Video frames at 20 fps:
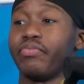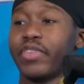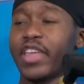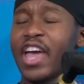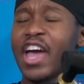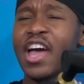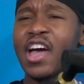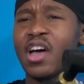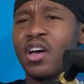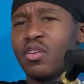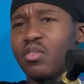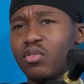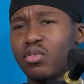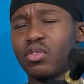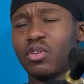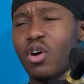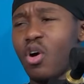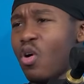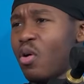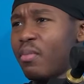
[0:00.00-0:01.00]
yeah,
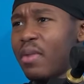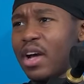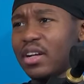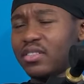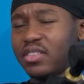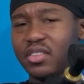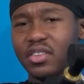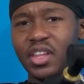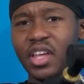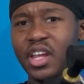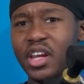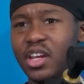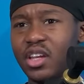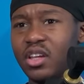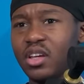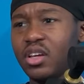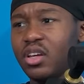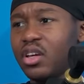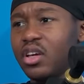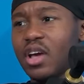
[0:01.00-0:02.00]
going back to
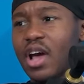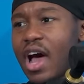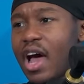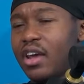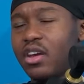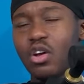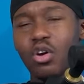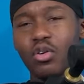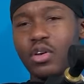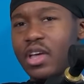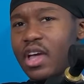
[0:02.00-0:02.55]
Diddy, I know he